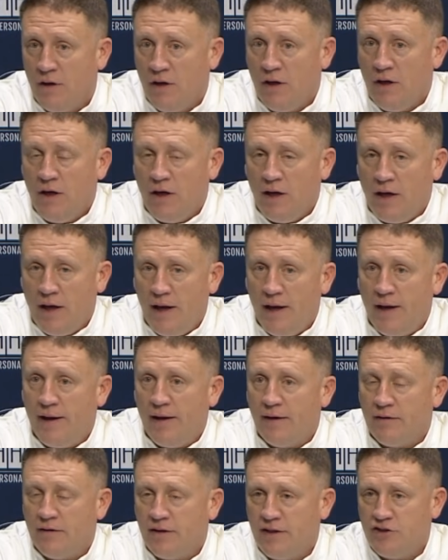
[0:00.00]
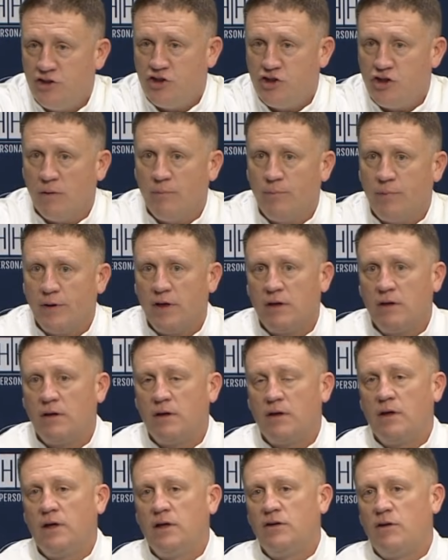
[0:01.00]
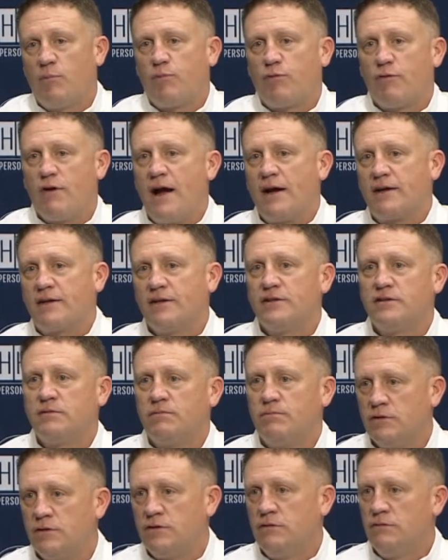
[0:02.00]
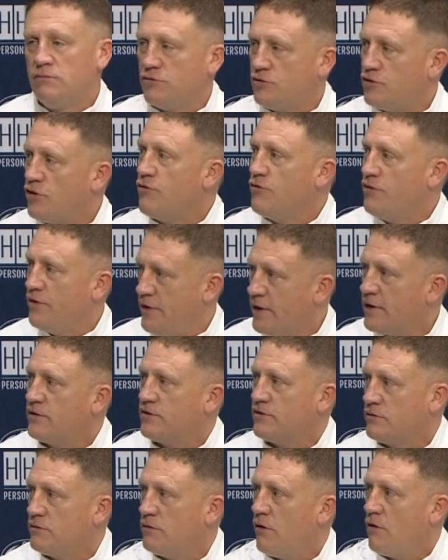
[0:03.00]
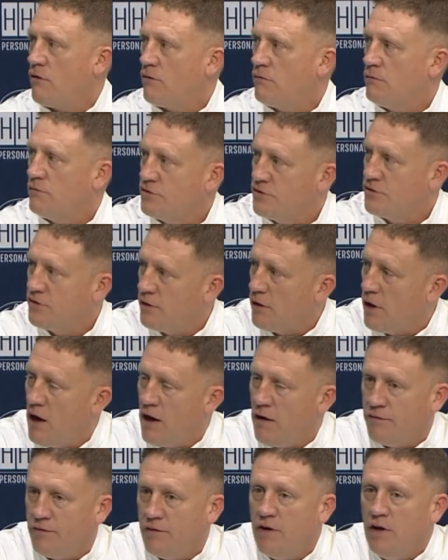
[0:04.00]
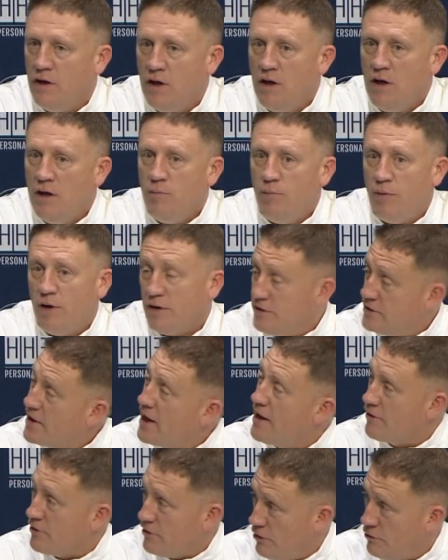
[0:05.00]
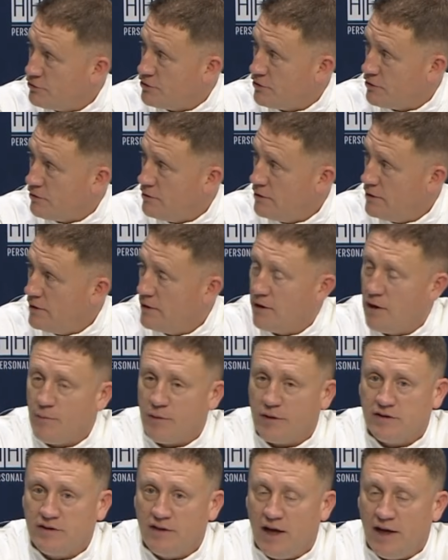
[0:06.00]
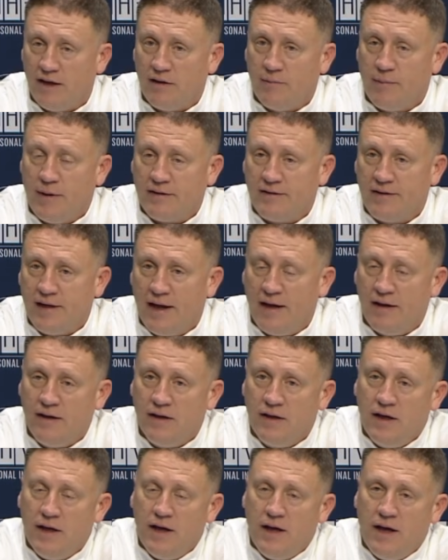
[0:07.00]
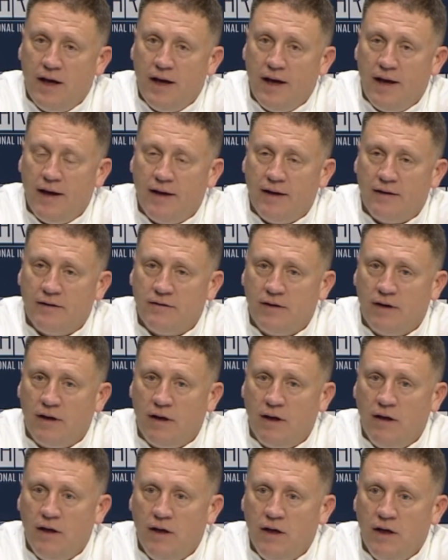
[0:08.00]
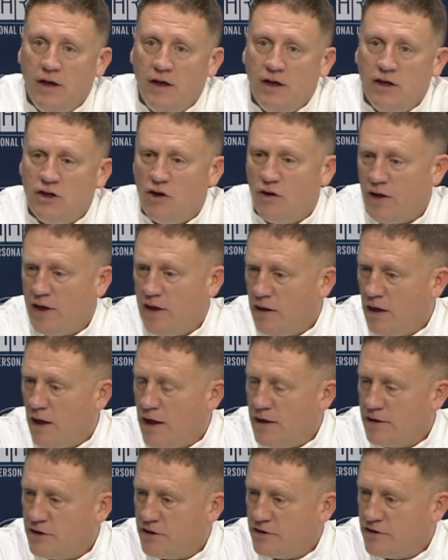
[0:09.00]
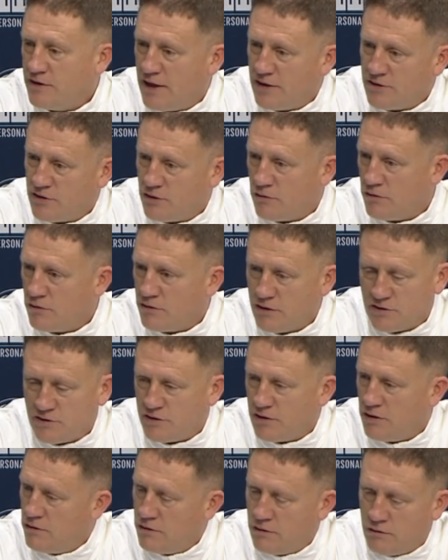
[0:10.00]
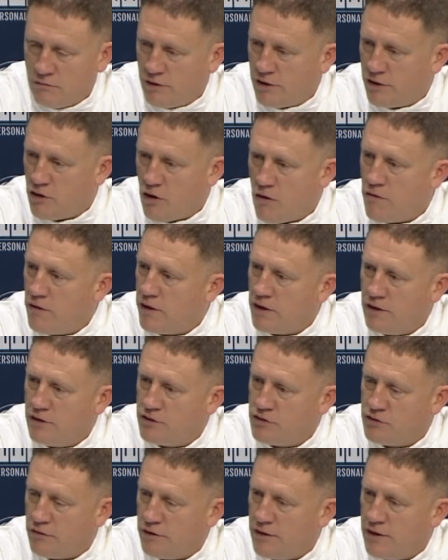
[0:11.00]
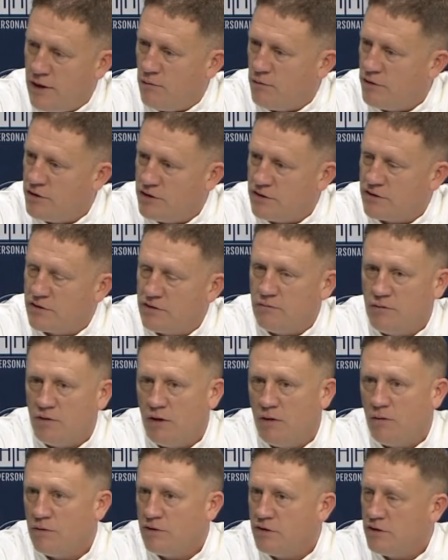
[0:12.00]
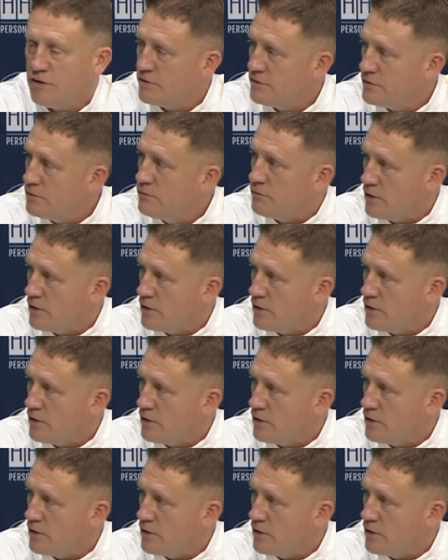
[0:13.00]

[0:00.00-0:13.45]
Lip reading: and he's jumping in the practice, but certain things are still off. But he's getting closer, and I'm excited about that. And, you know, Eli just has a recurring injury that we just got to